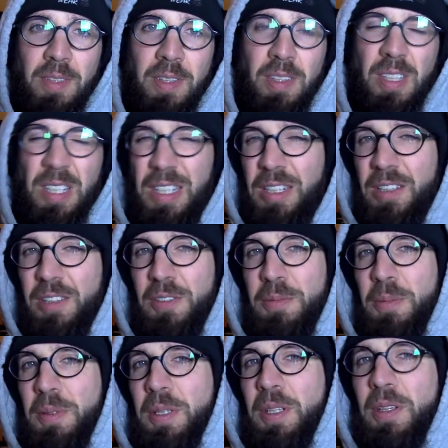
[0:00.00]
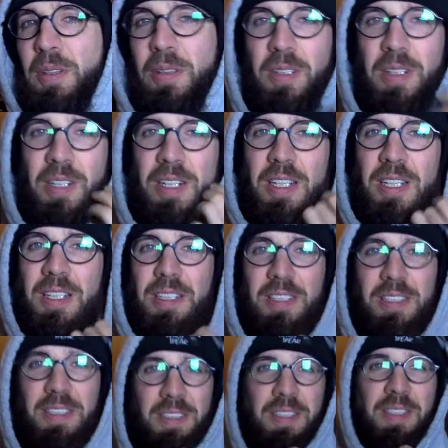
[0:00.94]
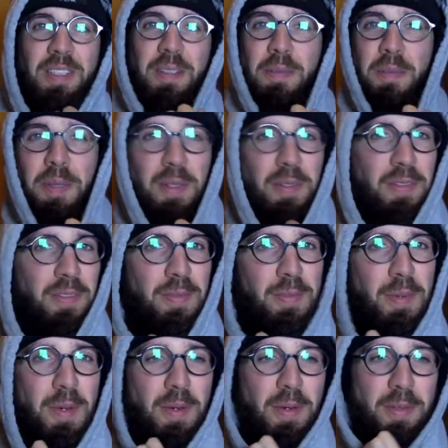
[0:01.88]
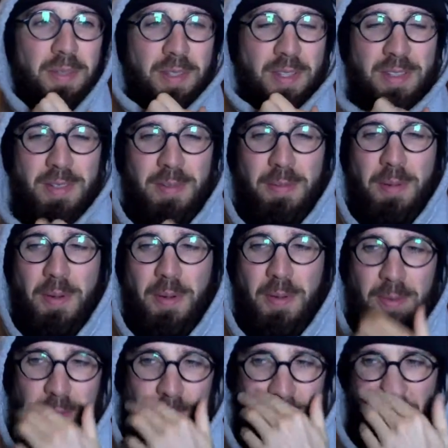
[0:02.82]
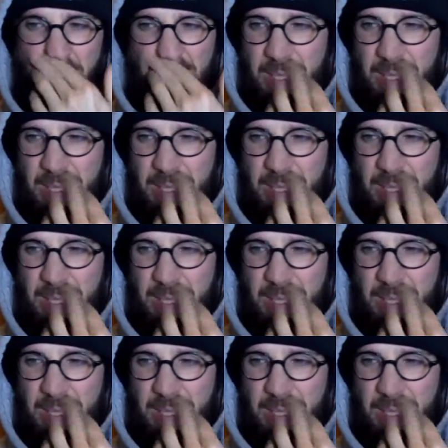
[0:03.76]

Little's been going on, a bit of both, I suppose.